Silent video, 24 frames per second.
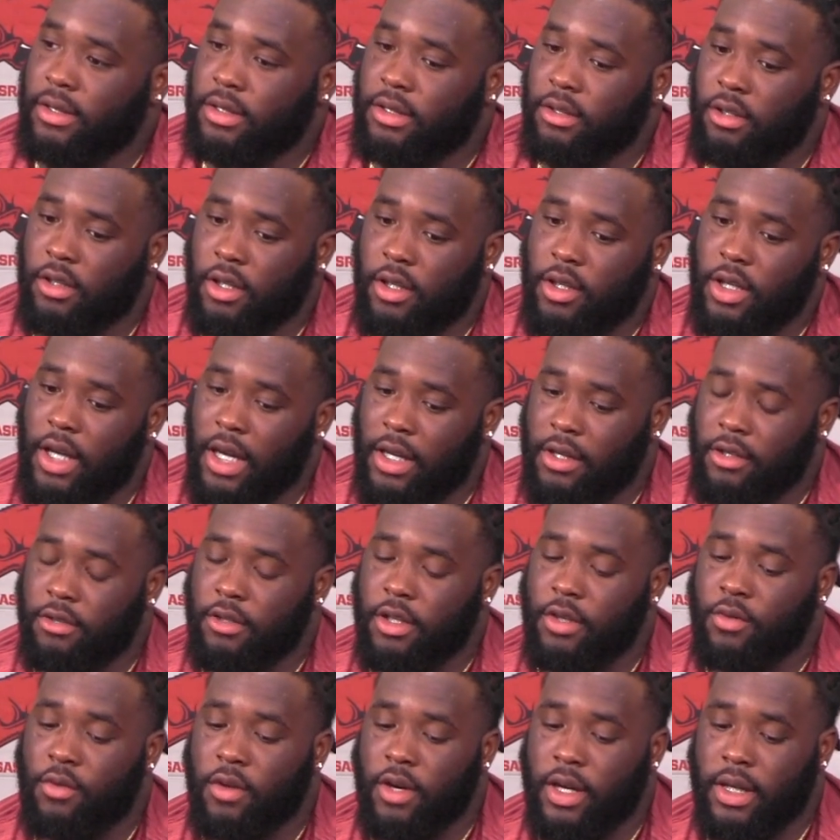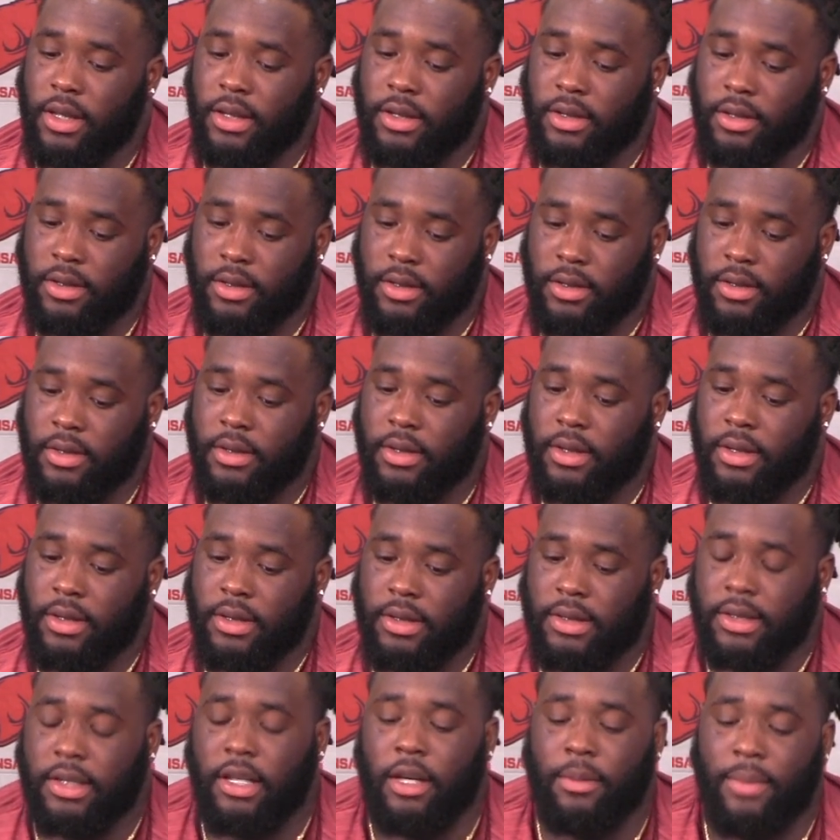so I knew he wanted
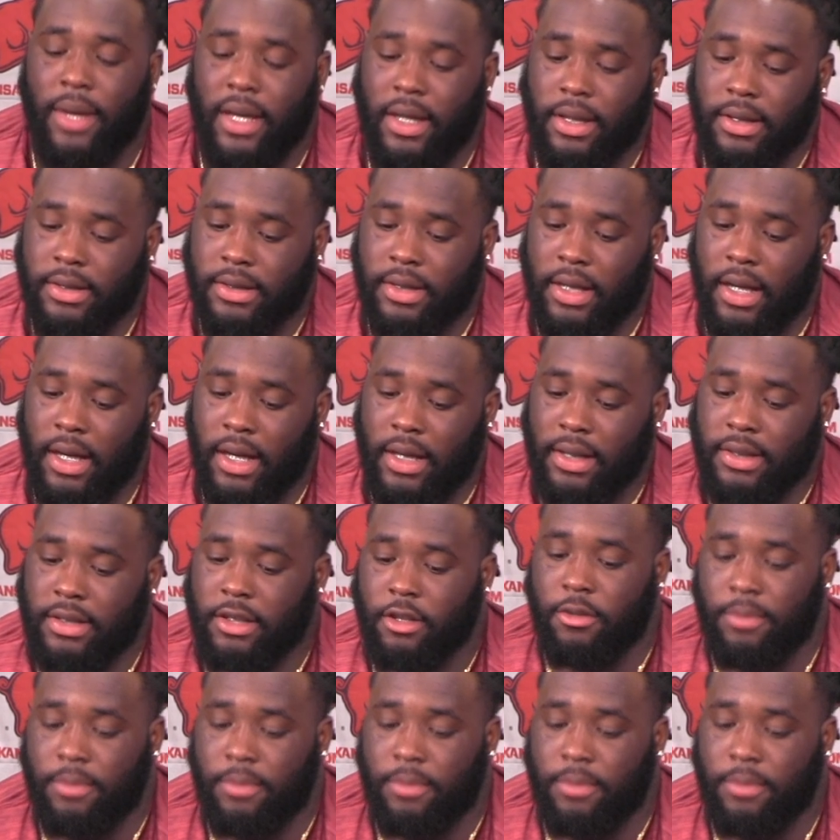to cut back inside.